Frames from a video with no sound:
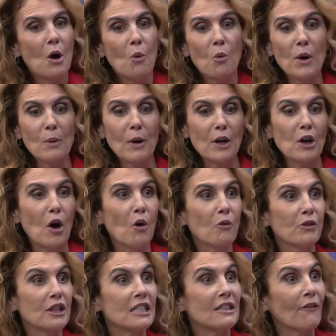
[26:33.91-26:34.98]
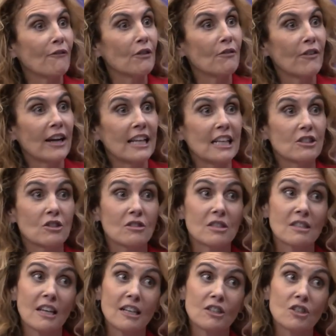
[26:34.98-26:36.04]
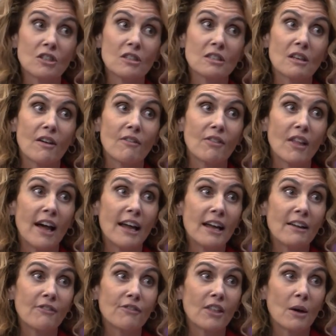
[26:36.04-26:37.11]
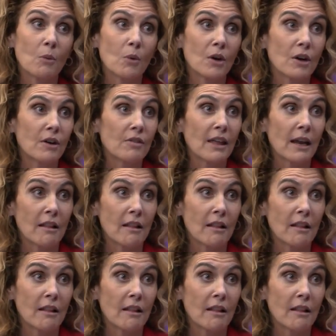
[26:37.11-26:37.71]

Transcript: We went over the different financial stages of life that a lot of people...